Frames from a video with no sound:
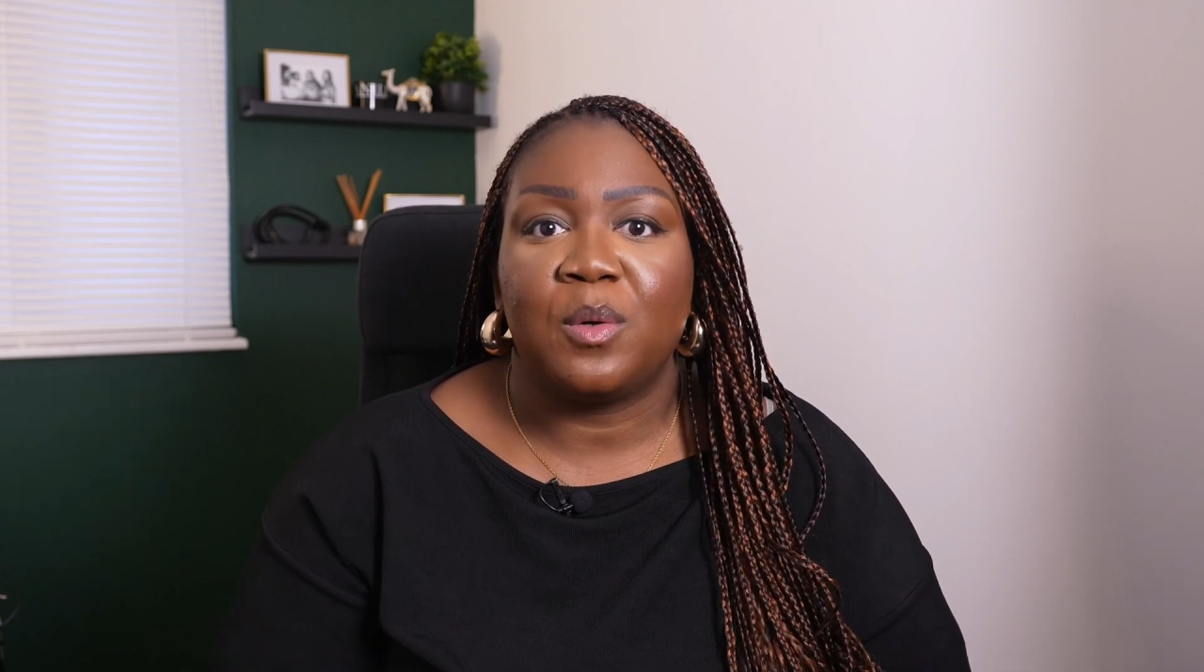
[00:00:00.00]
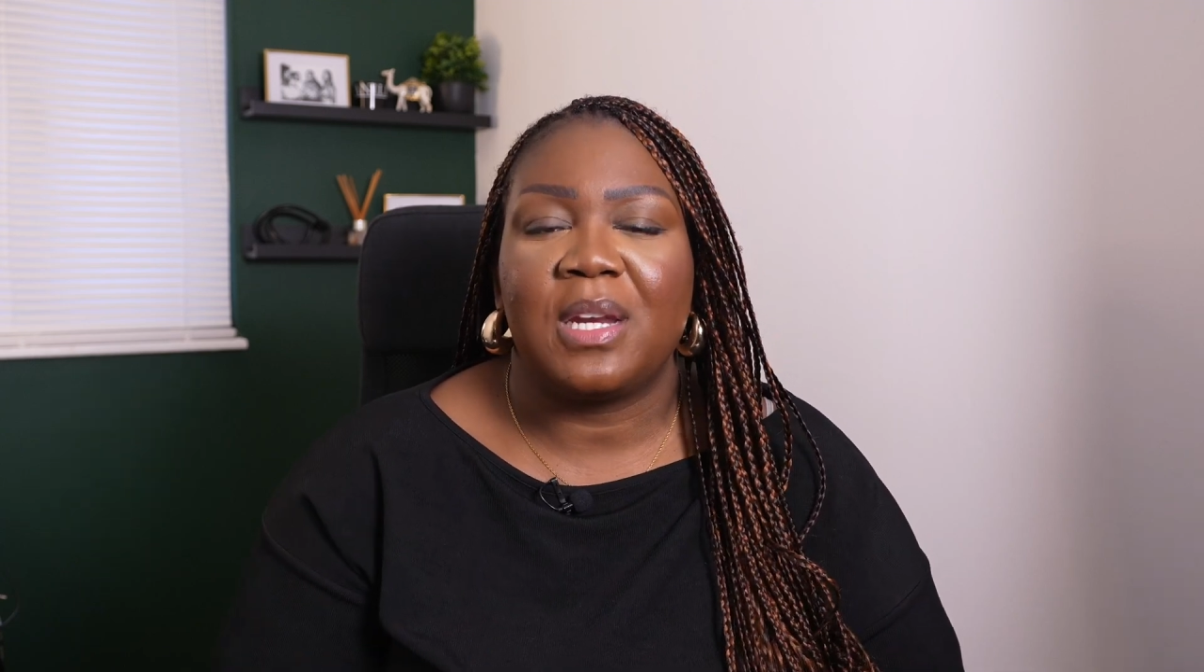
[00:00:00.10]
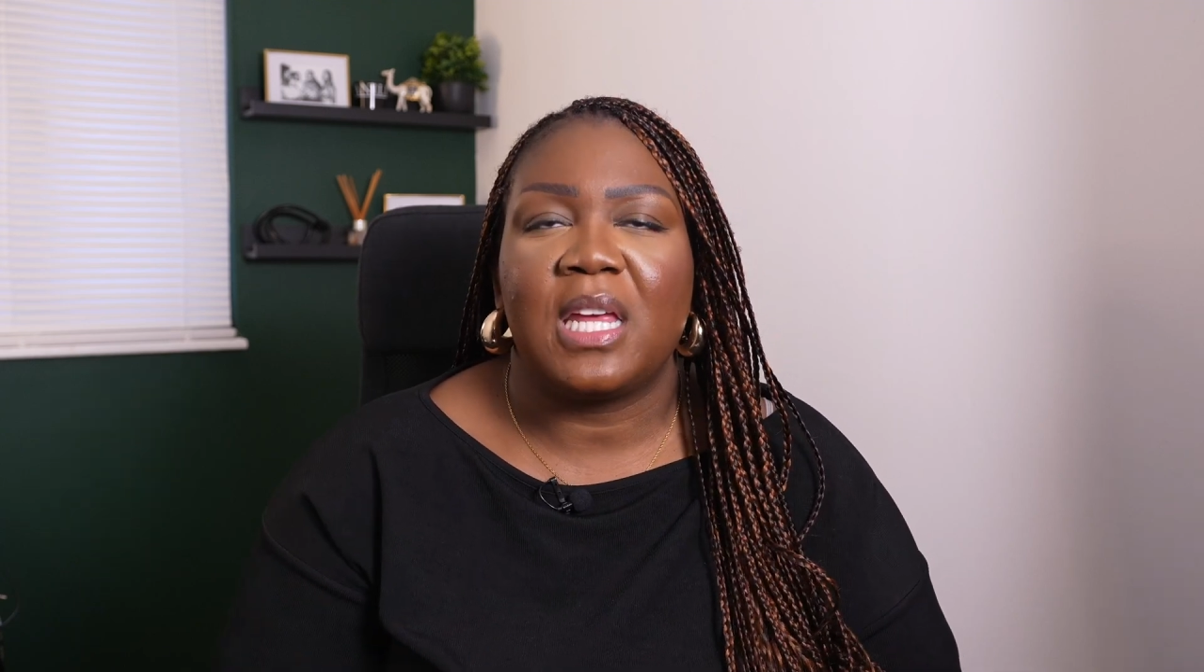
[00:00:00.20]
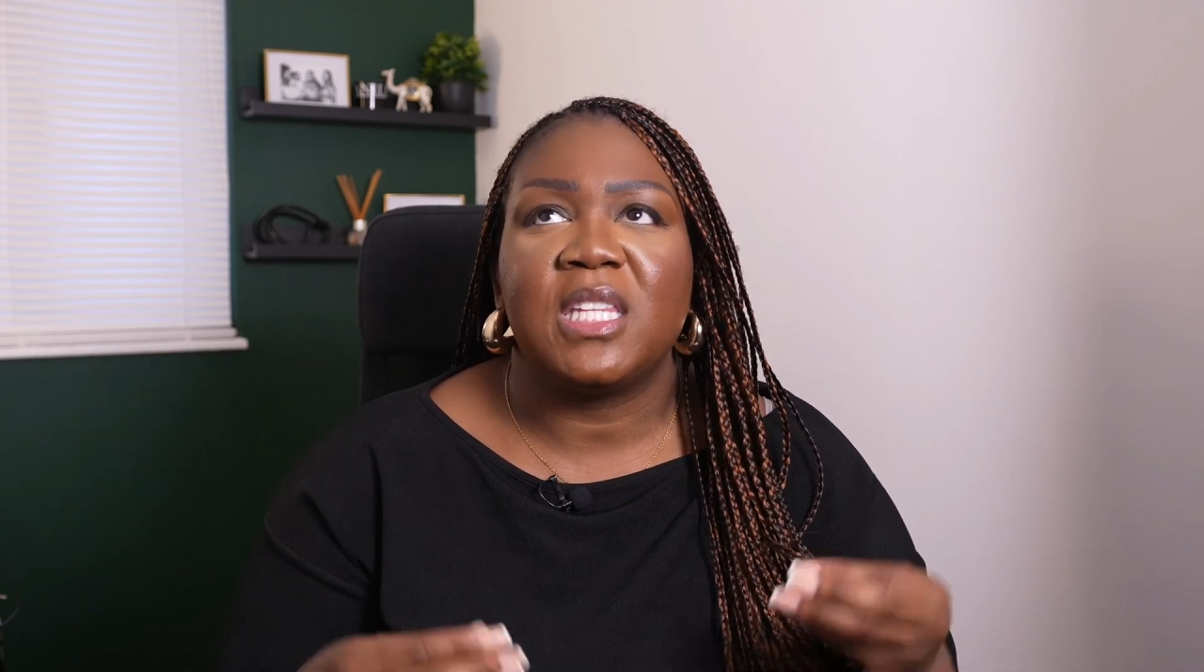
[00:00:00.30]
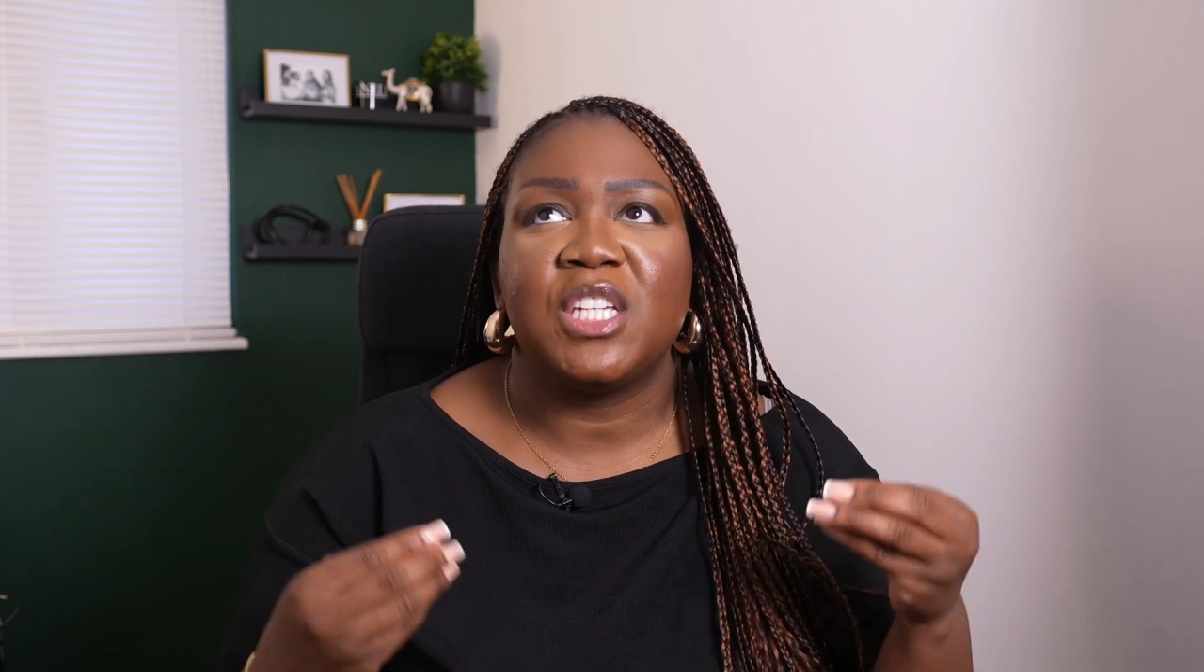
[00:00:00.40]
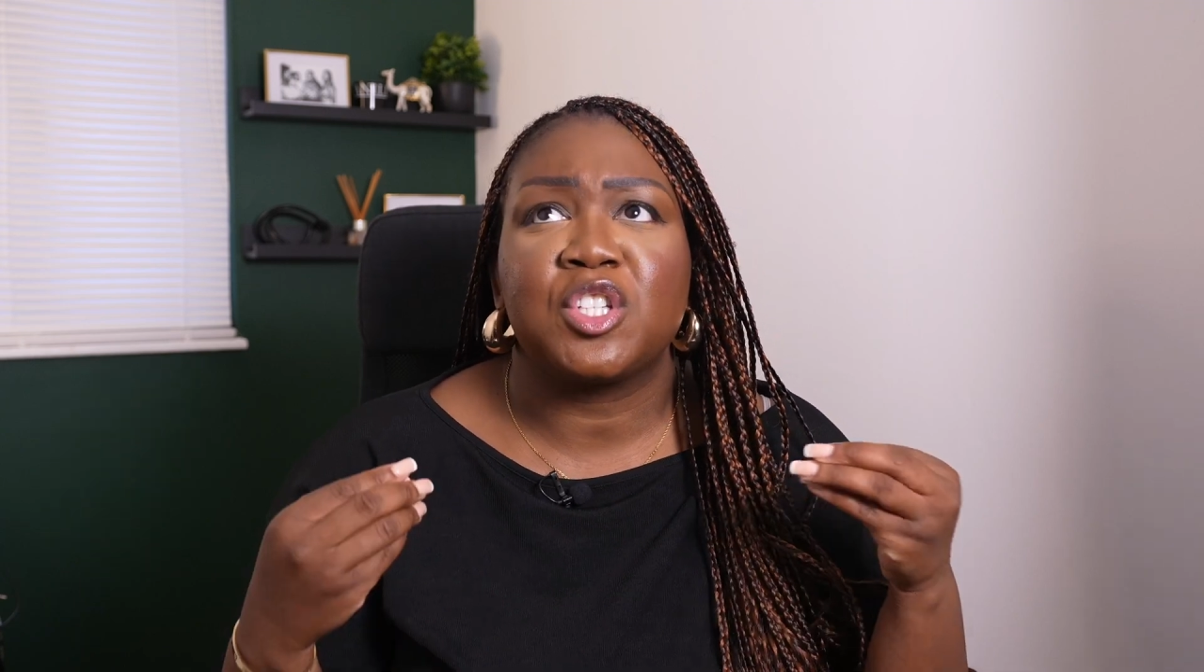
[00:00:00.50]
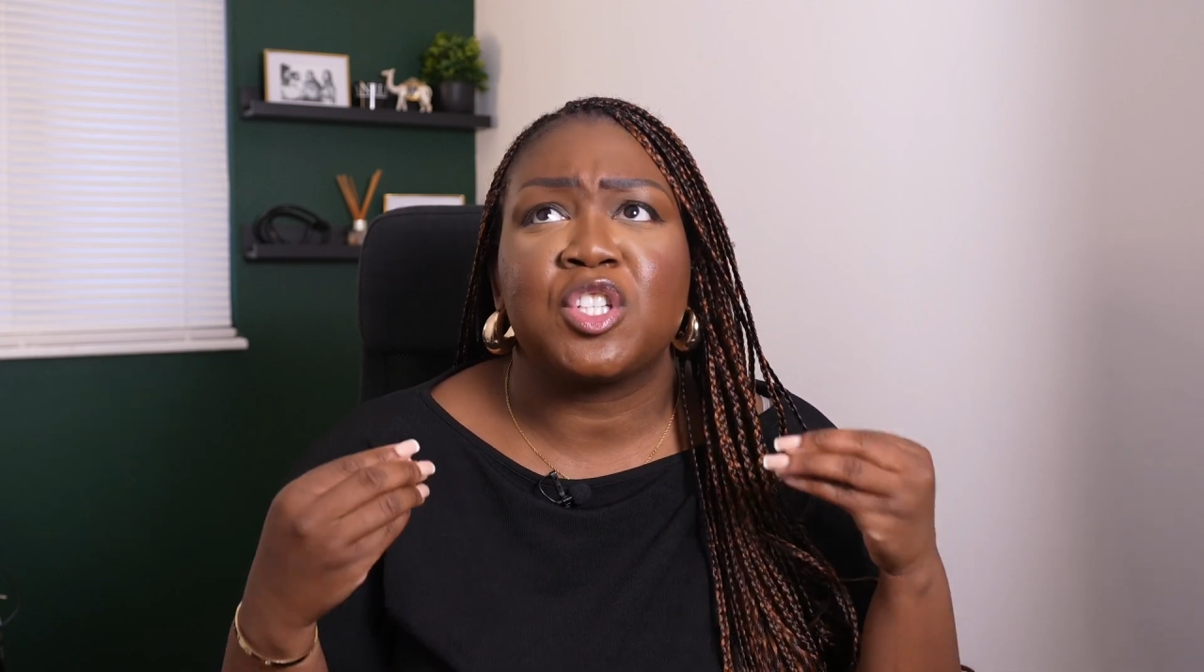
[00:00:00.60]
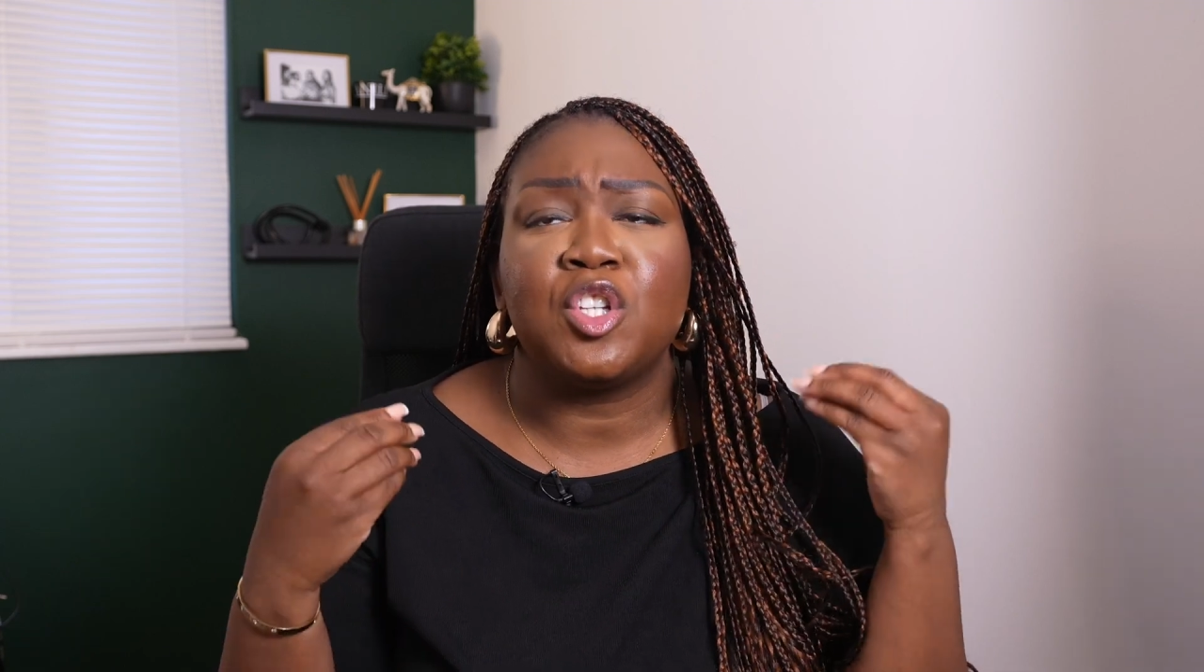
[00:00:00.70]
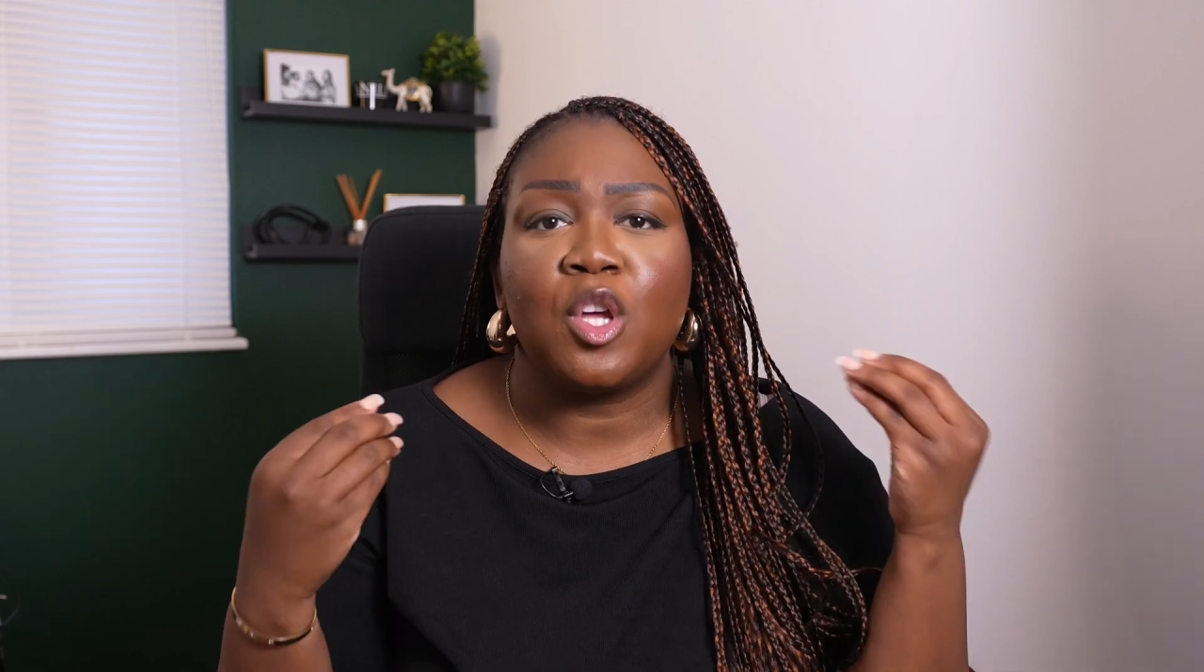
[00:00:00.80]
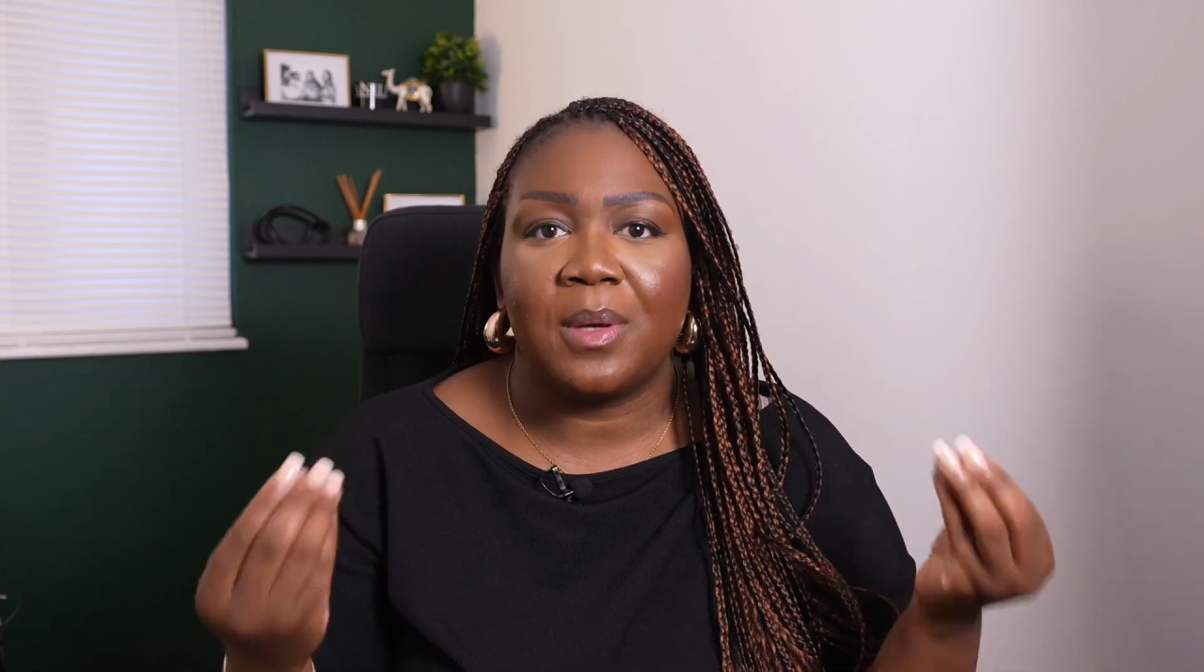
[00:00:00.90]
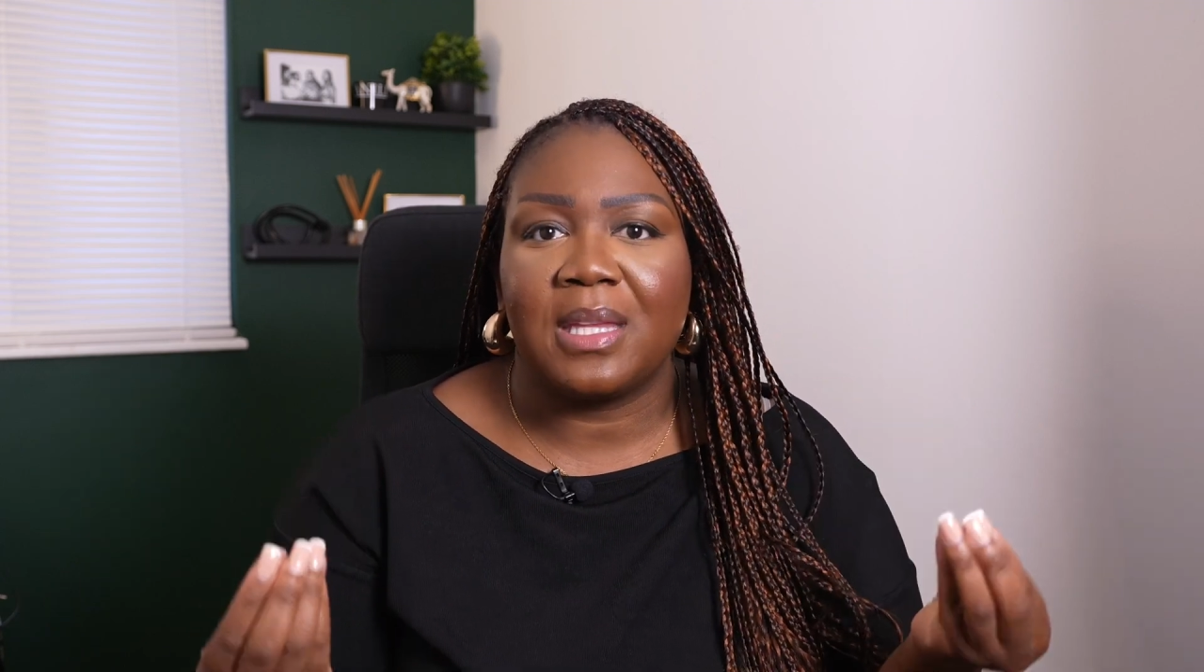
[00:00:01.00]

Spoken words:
And I think just knowing